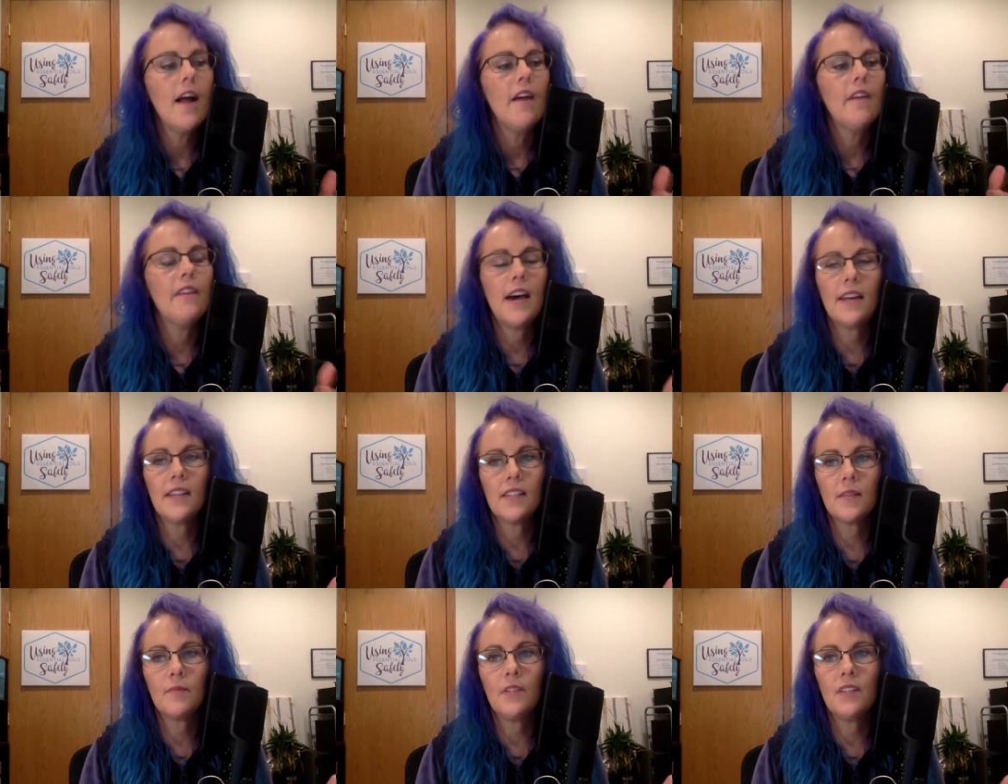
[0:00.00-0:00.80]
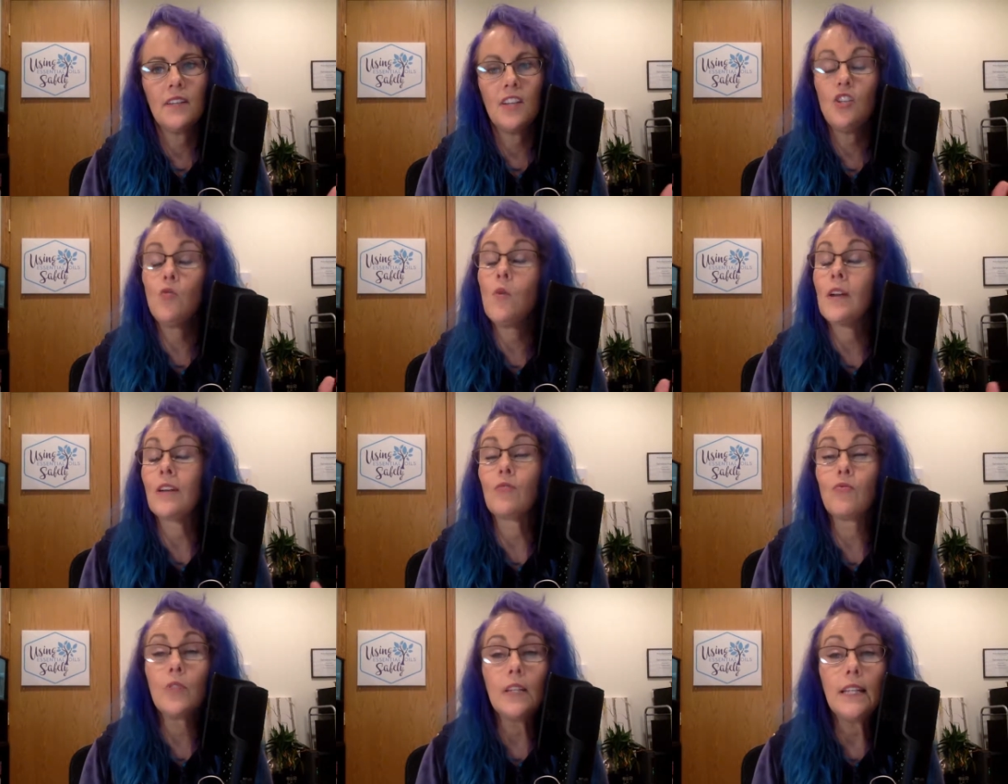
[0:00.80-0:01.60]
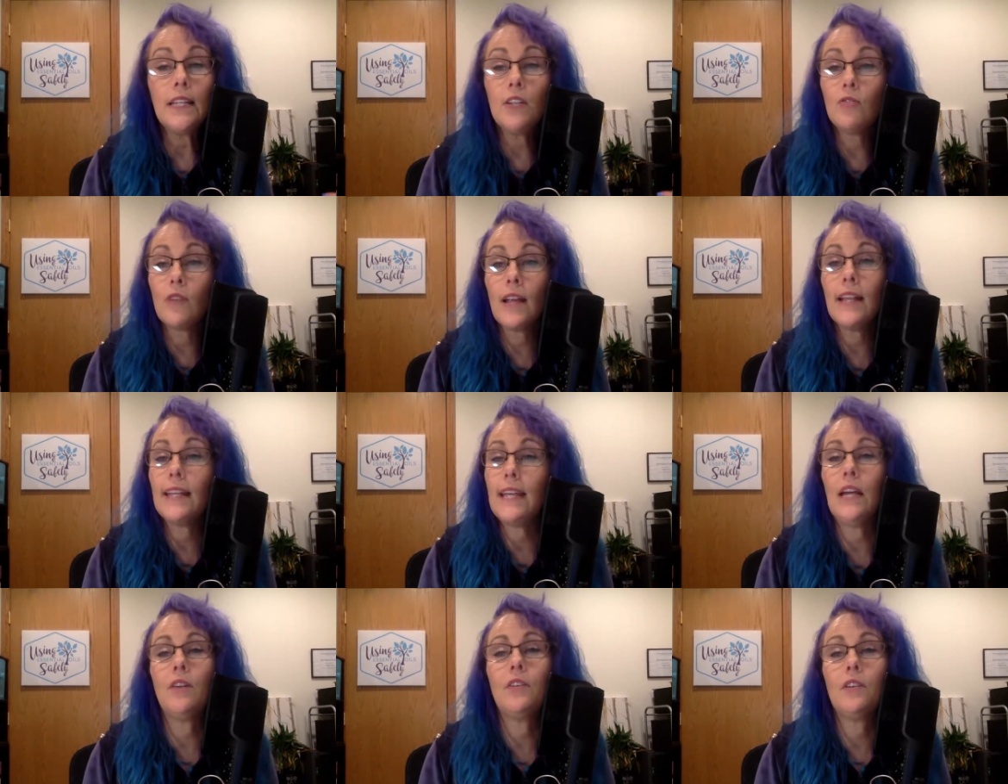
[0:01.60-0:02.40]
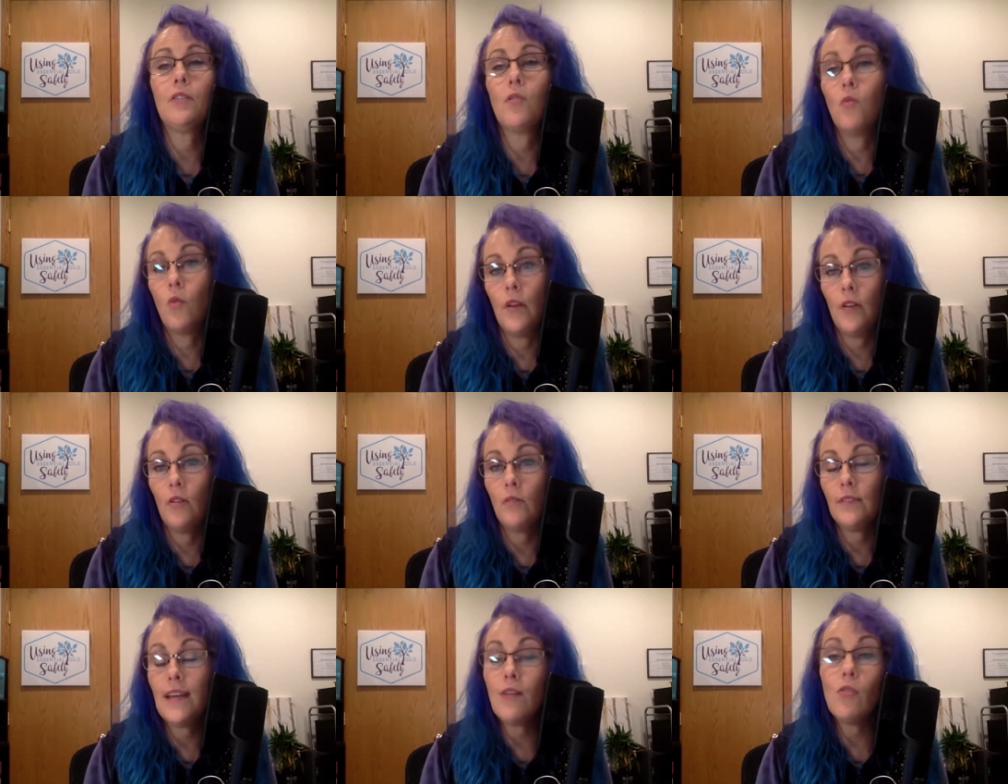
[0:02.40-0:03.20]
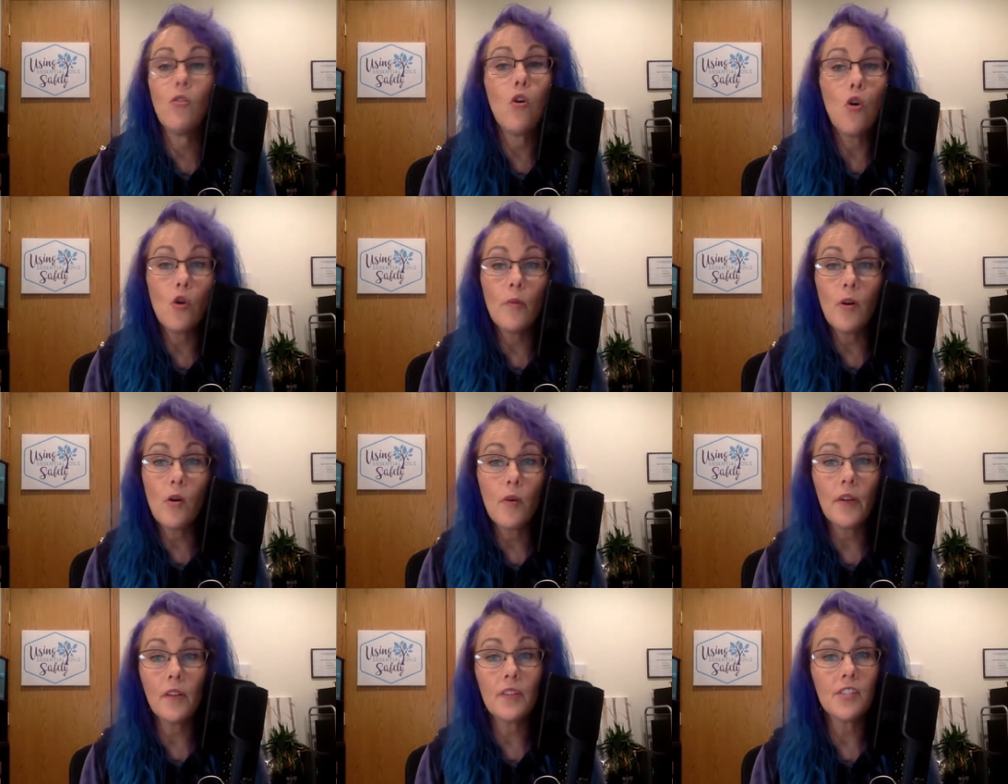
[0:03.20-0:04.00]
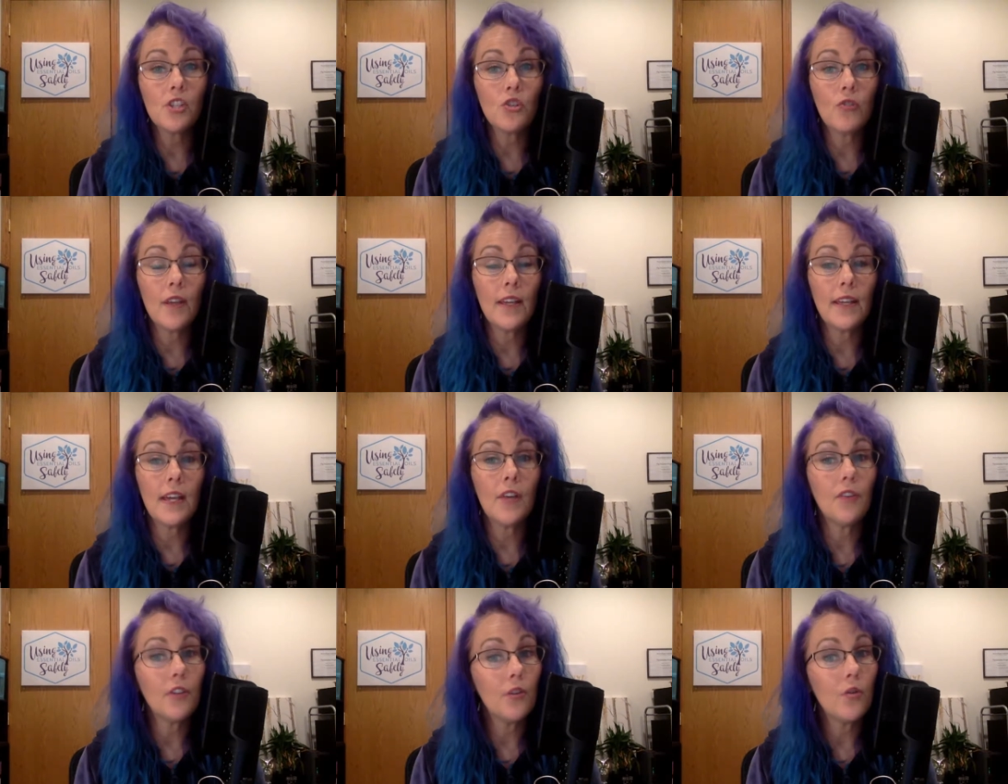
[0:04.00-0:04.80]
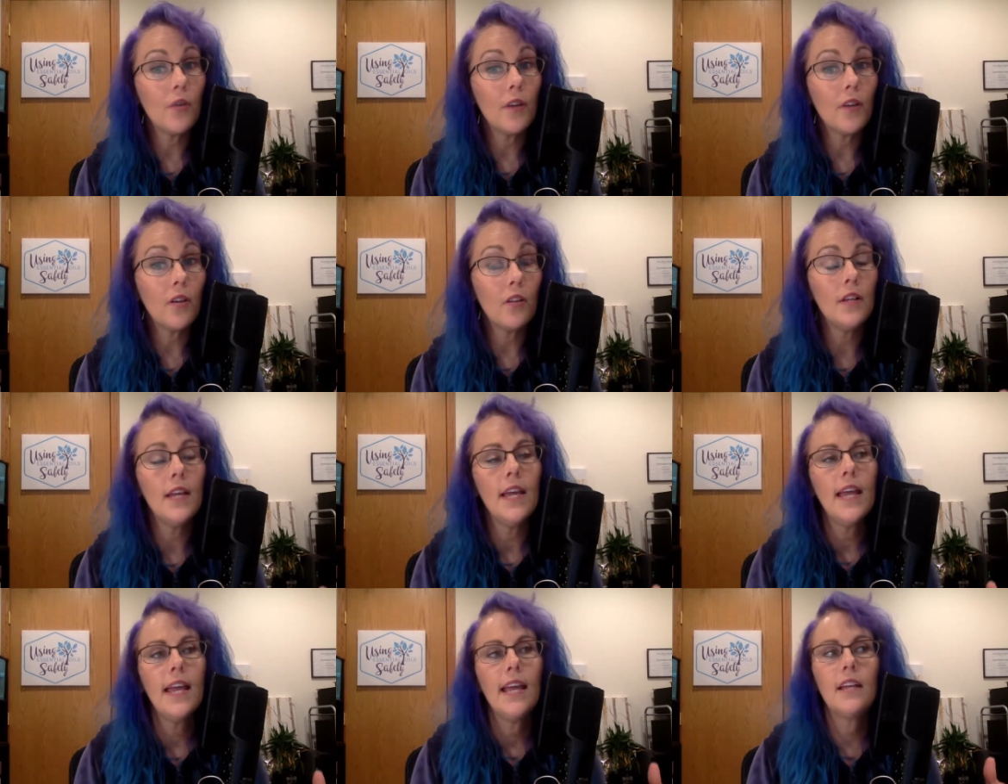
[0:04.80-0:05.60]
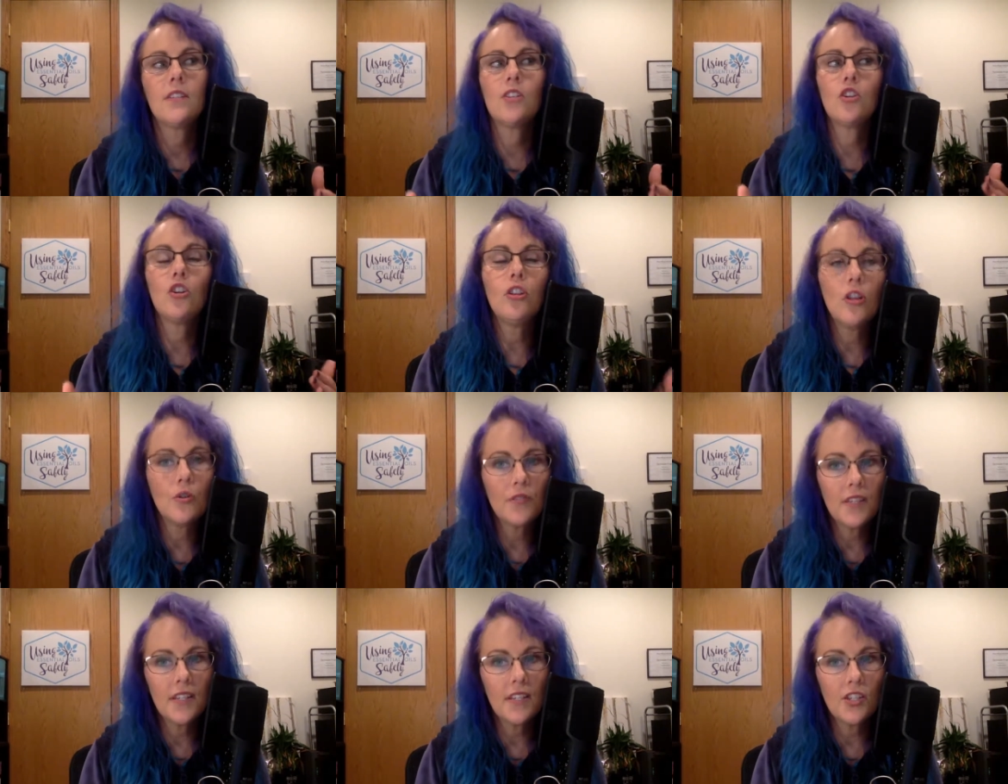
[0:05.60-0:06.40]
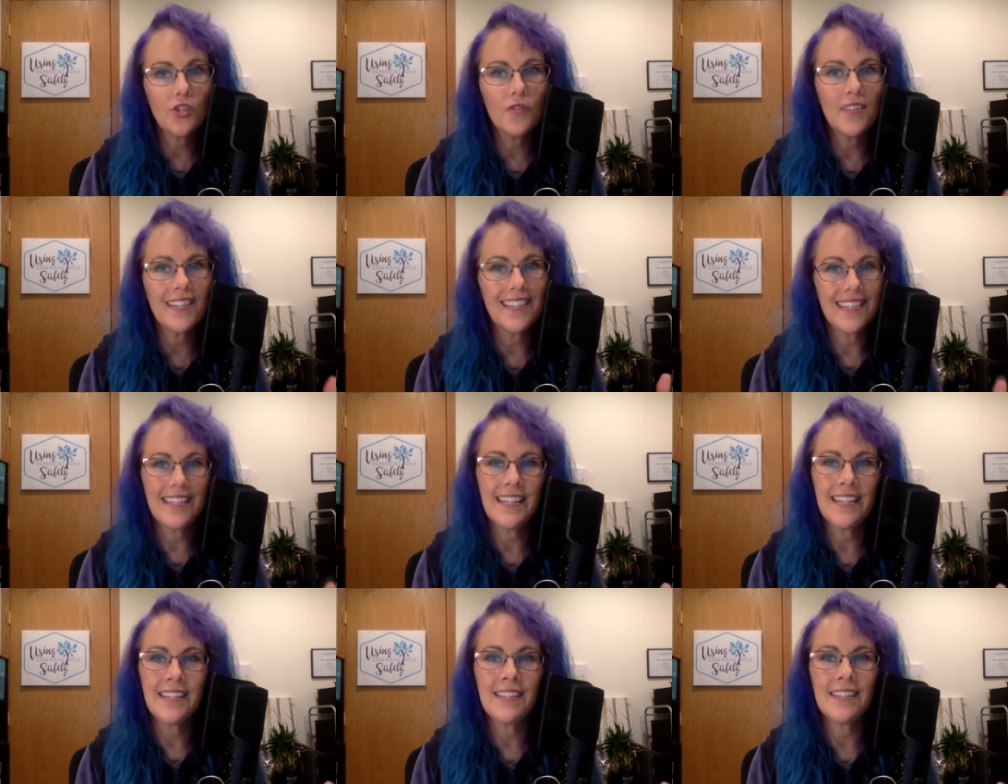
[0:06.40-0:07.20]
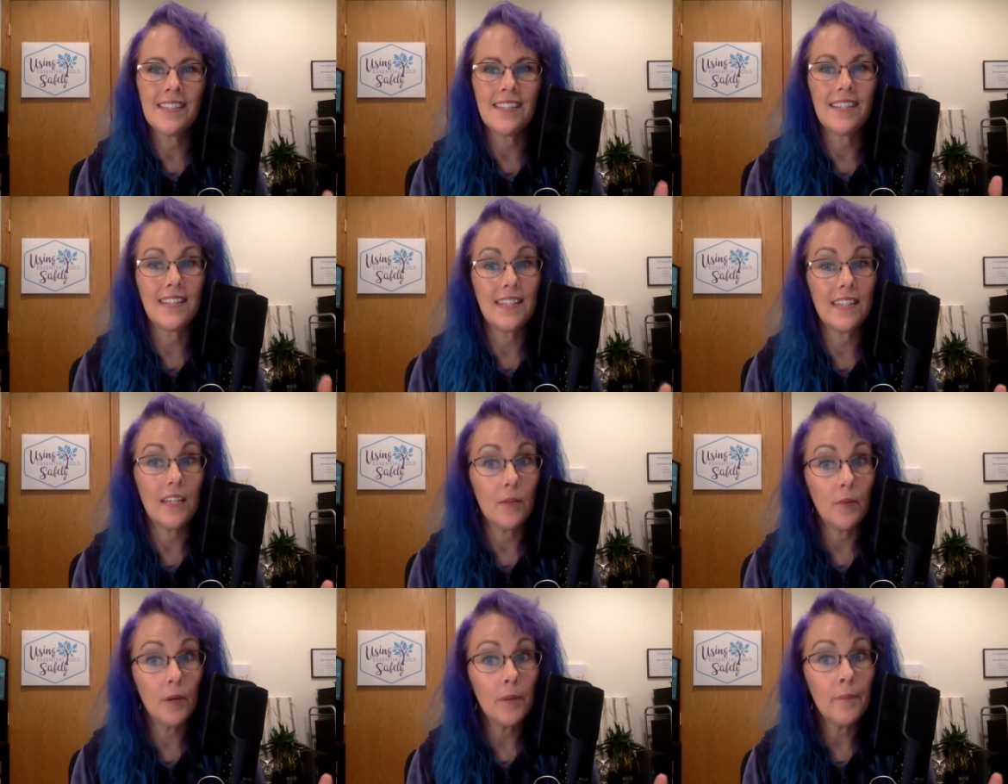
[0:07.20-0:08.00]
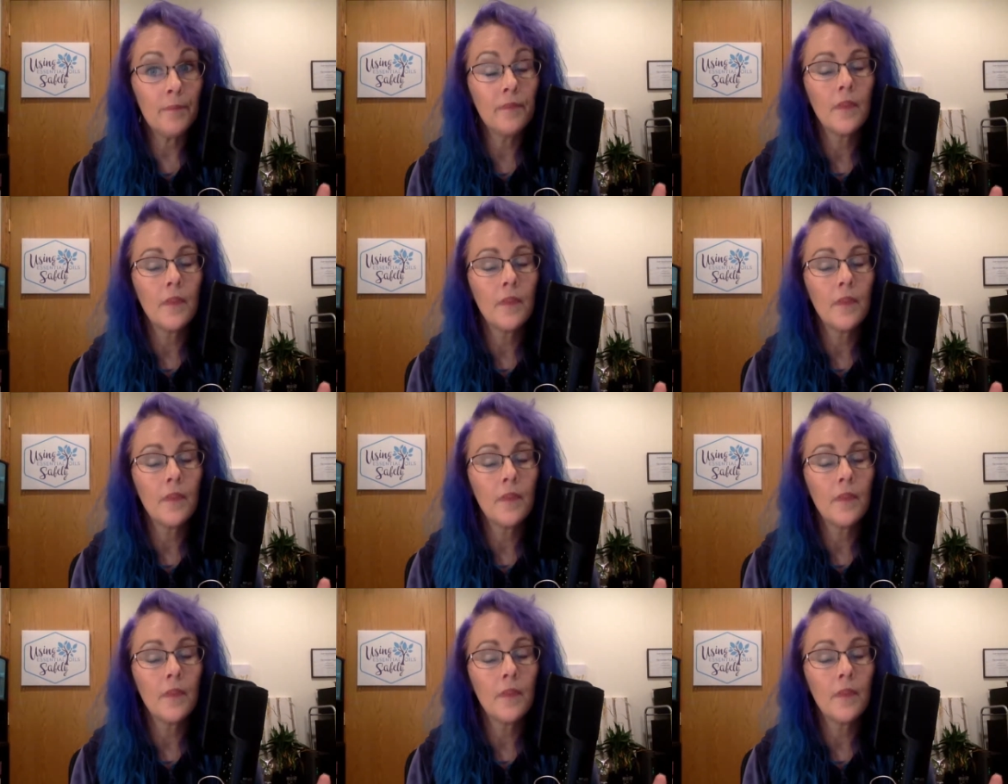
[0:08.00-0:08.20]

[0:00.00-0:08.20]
That is something that you want a really great carrier oil. Now, jojoba oil is a great carrier oil. It's the closest to the skin's sebum.